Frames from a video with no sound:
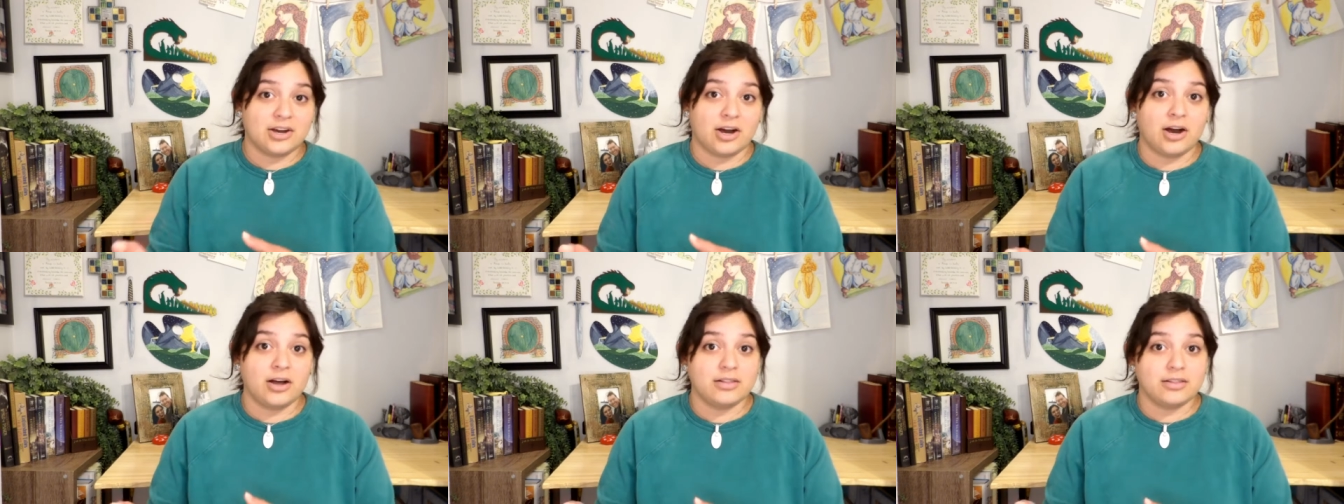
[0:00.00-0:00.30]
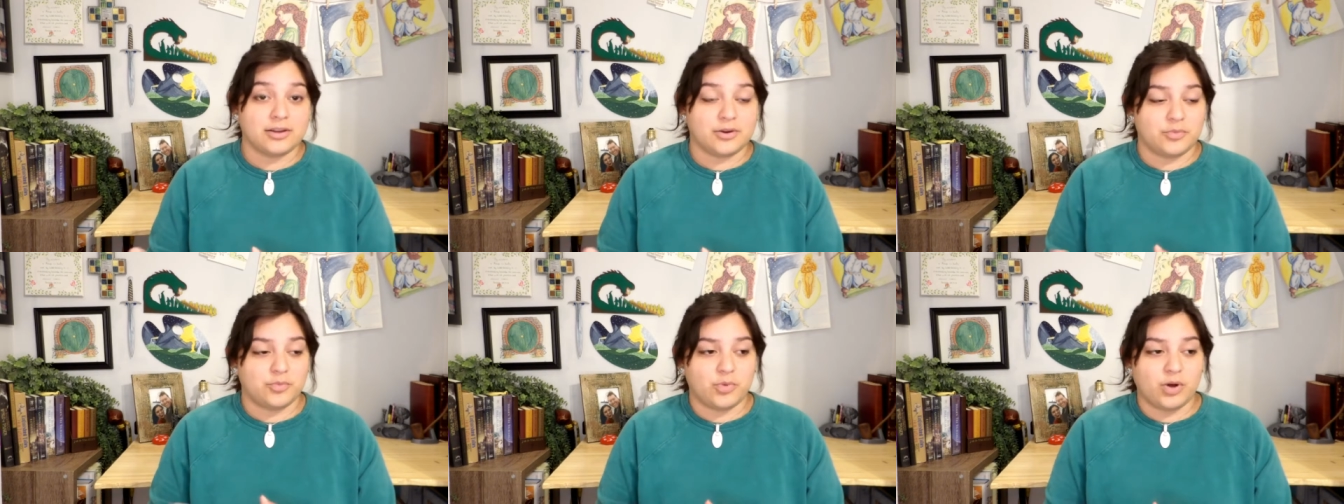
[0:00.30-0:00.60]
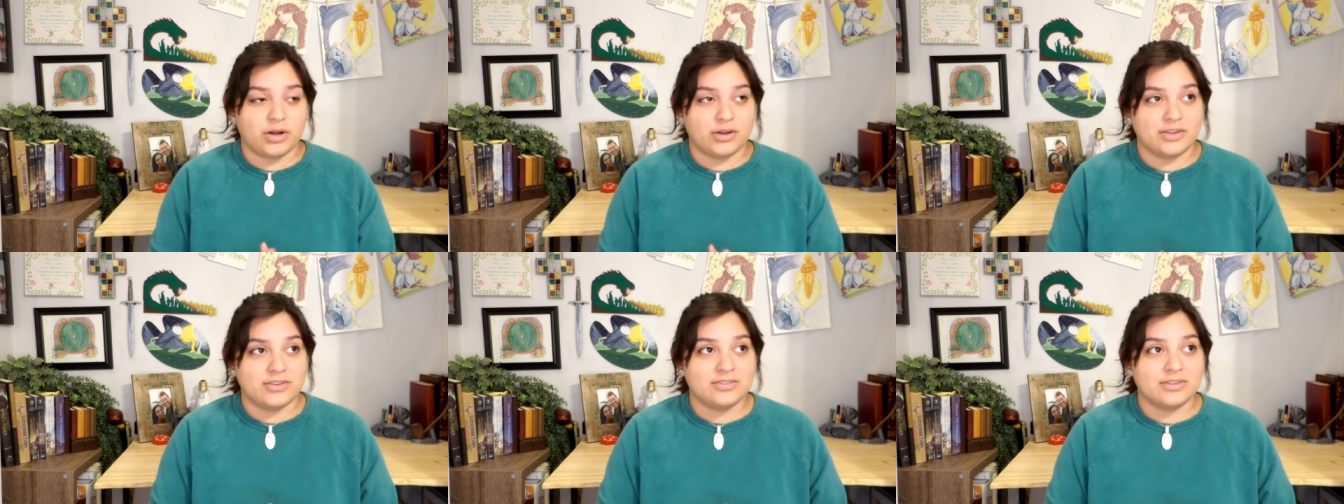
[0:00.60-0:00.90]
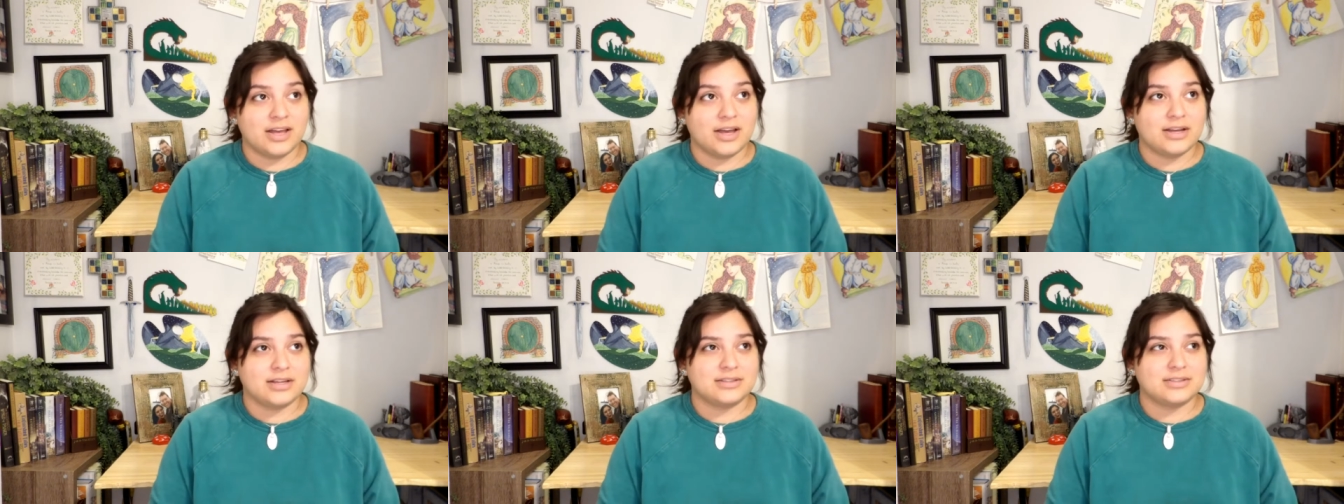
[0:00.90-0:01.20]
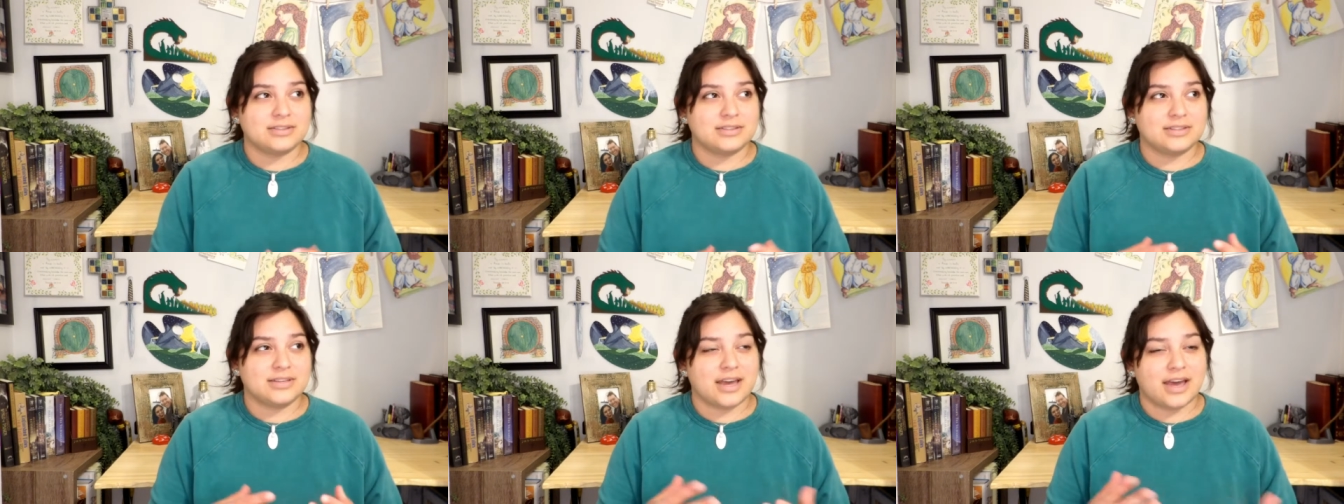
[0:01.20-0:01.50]
Gollum. While he's not
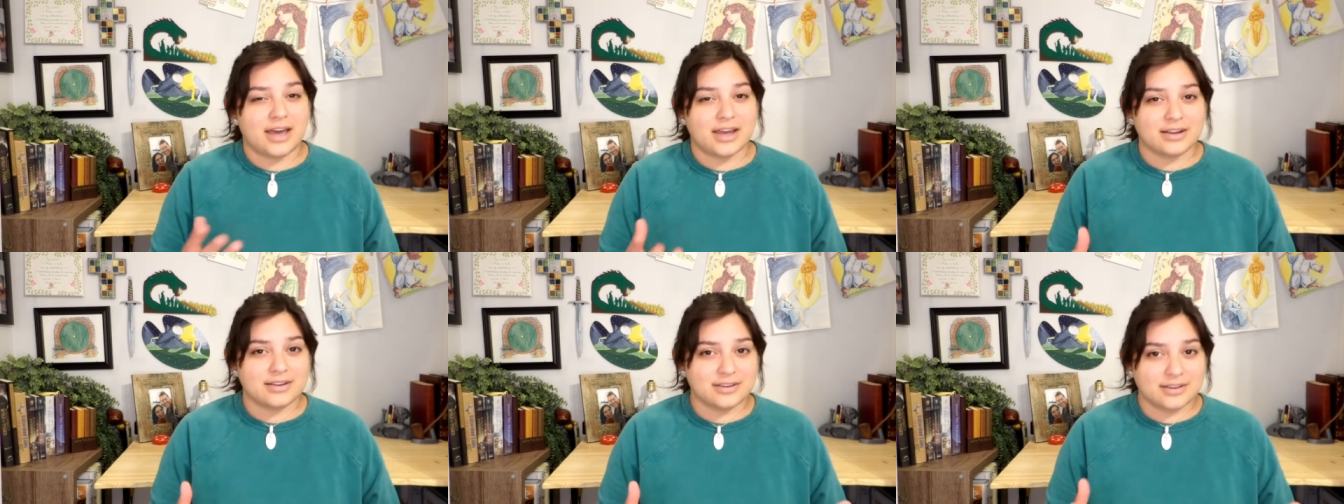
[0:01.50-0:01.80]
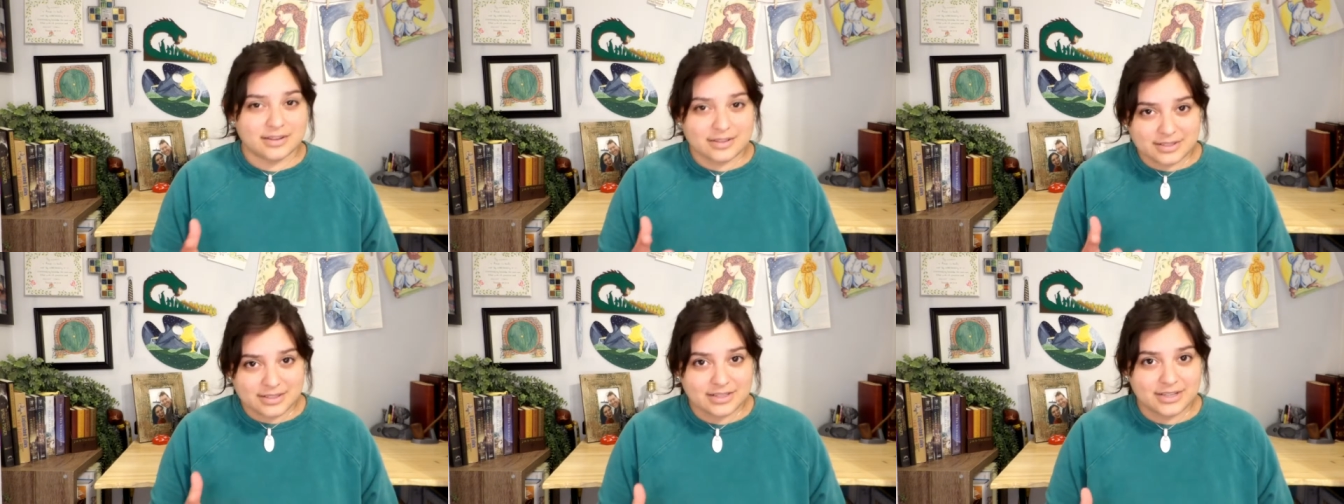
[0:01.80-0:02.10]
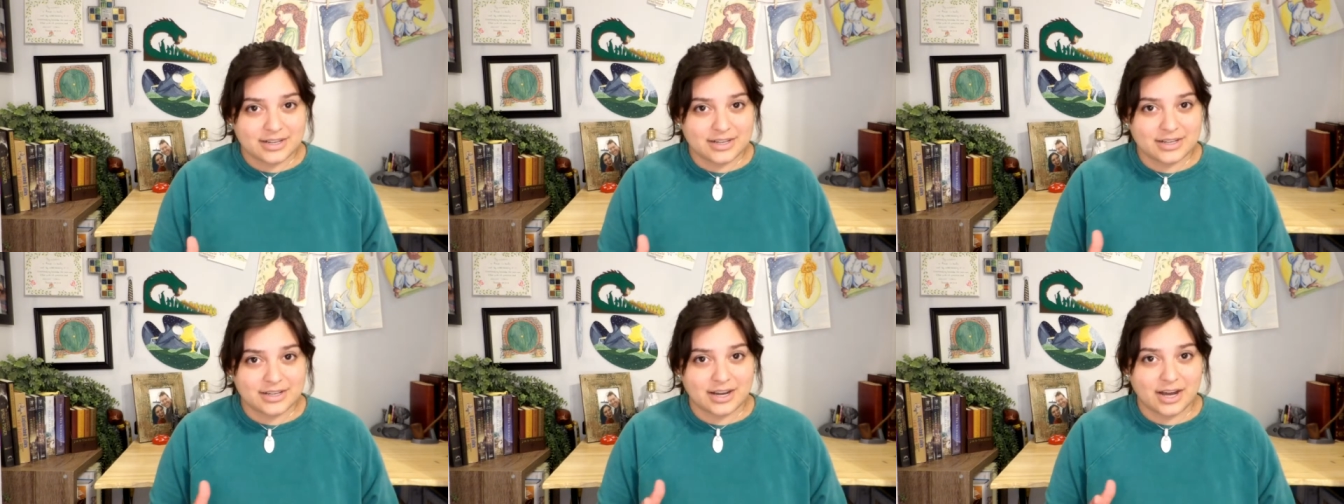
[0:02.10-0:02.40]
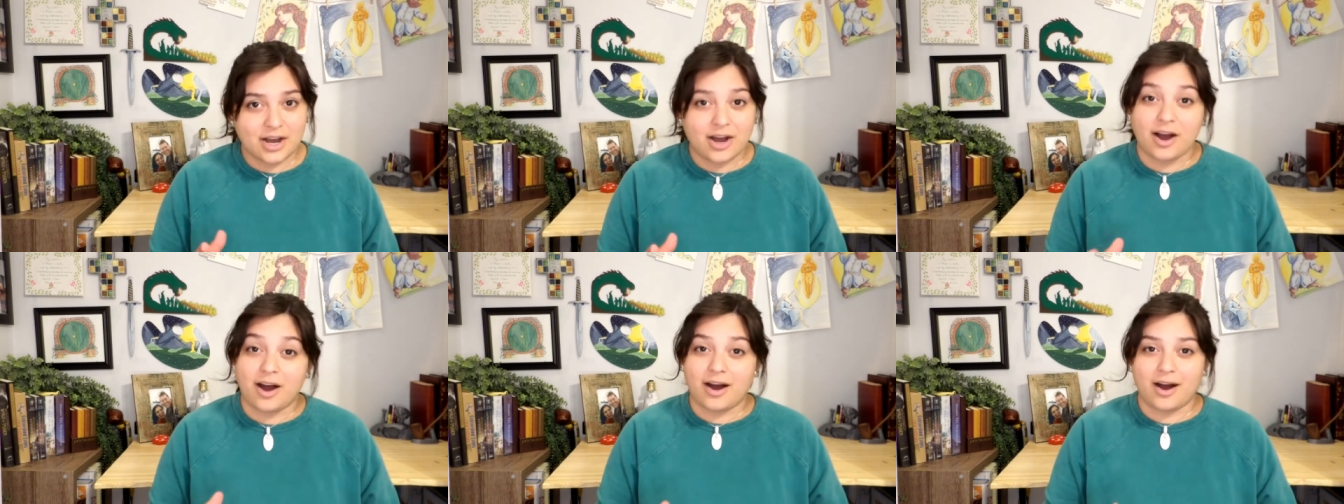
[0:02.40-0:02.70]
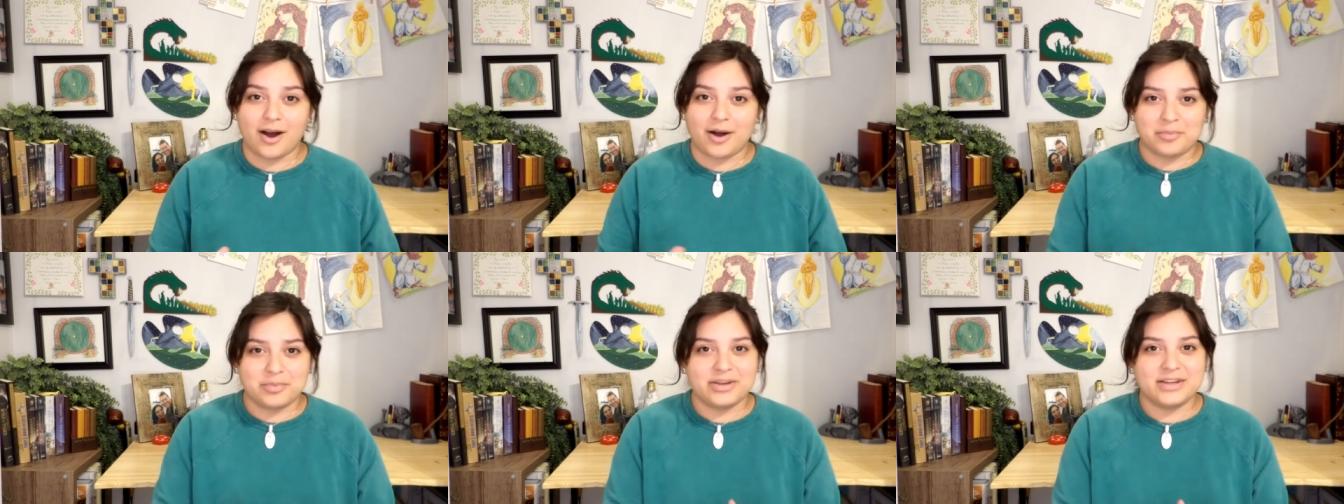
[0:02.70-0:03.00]
technically a, a
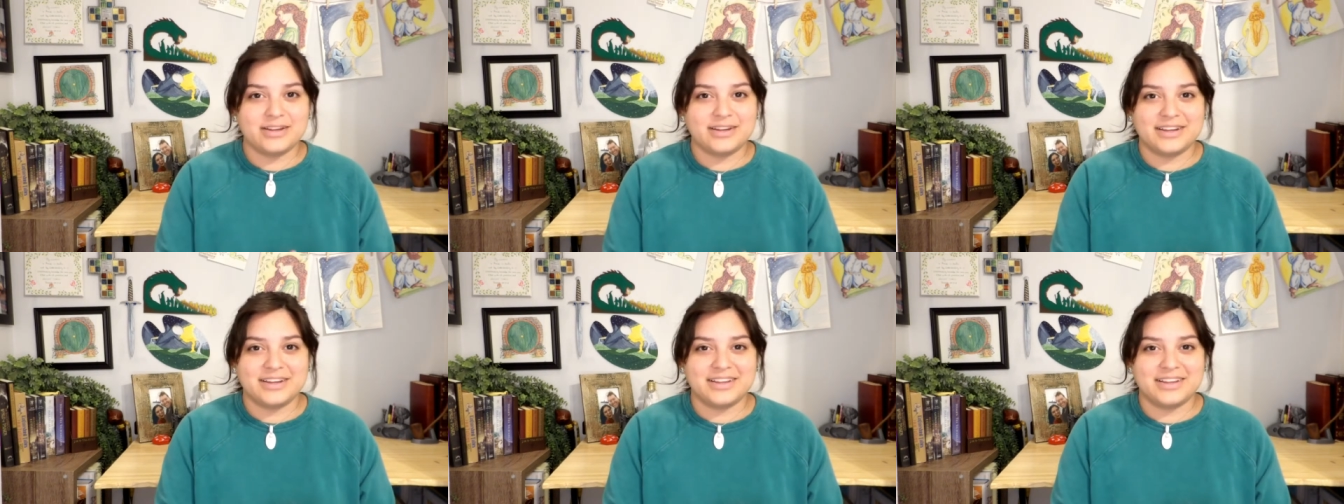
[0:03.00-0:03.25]
hobbit